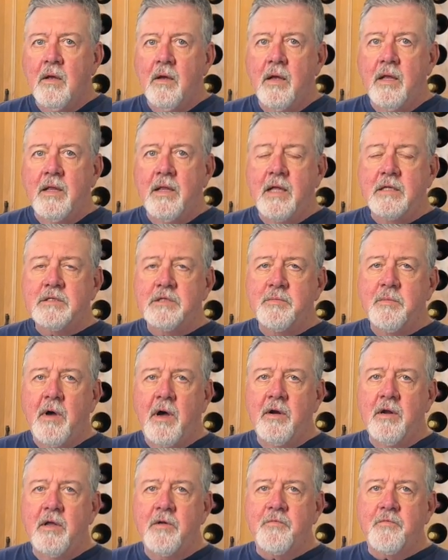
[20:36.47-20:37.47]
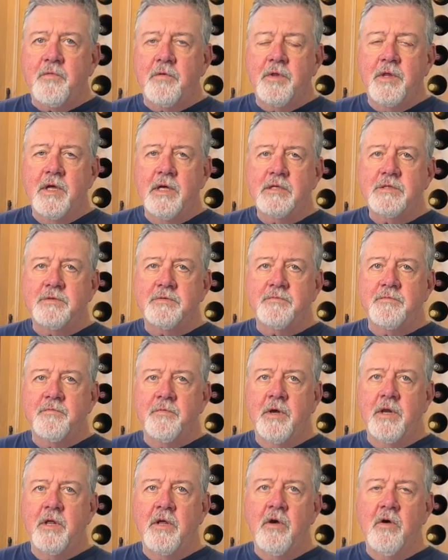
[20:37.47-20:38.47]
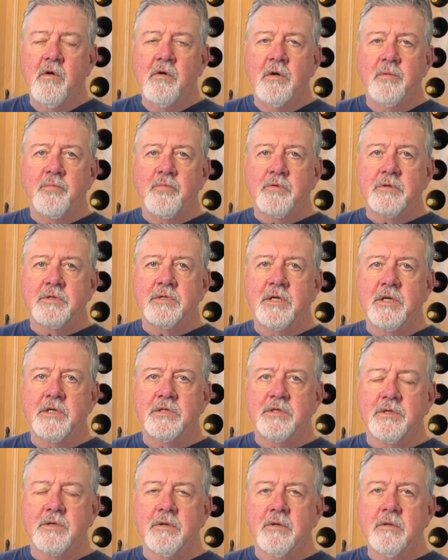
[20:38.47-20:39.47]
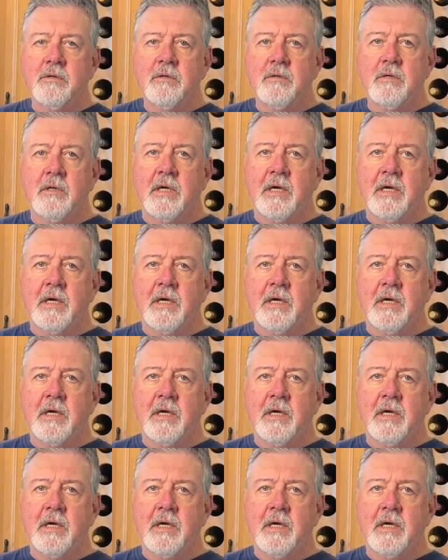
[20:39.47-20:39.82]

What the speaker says: That's about it for this video and procedure.